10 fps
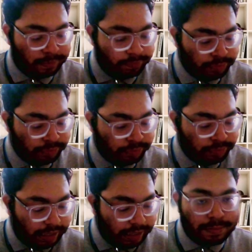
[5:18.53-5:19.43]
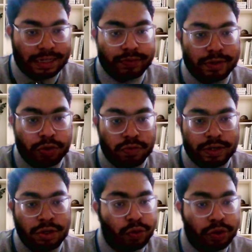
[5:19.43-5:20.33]
It has minus 1 to 1,
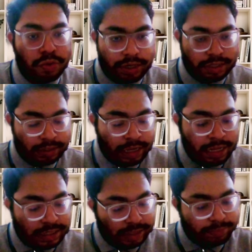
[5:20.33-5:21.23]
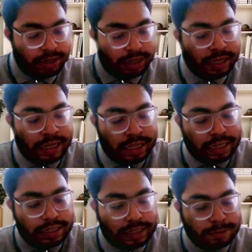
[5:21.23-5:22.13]
no units. Similarly,
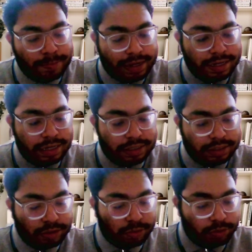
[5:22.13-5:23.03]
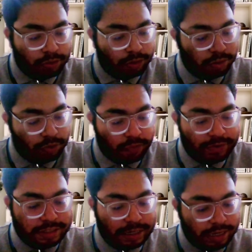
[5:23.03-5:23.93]
this bi-relation
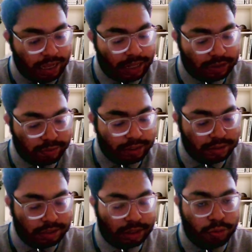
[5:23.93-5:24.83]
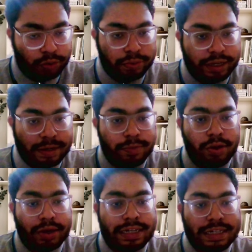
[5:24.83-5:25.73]
coefficient also has no unit because
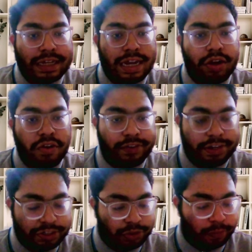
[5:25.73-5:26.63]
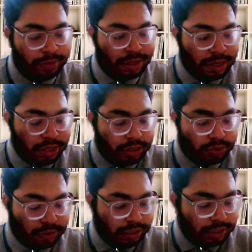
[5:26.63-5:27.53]
it is kind of ratio. So
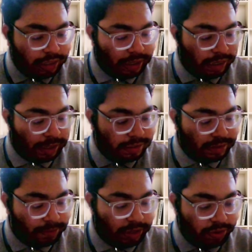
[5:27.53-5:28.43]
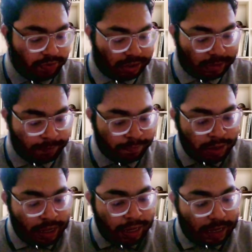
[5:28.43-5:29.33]
it is the meaning of this.
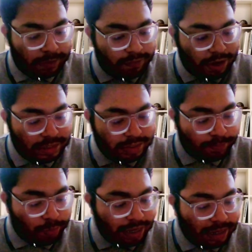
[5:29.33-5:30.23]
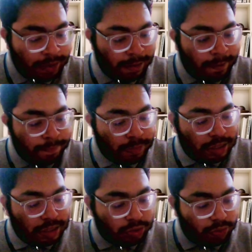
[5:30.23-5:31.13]
And what is the point?
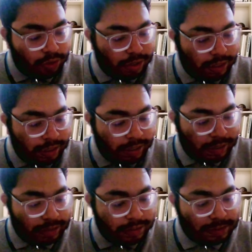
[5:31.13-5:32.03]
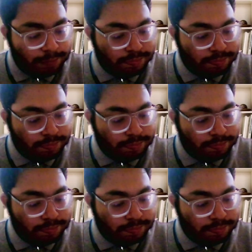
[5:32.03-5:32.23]
So this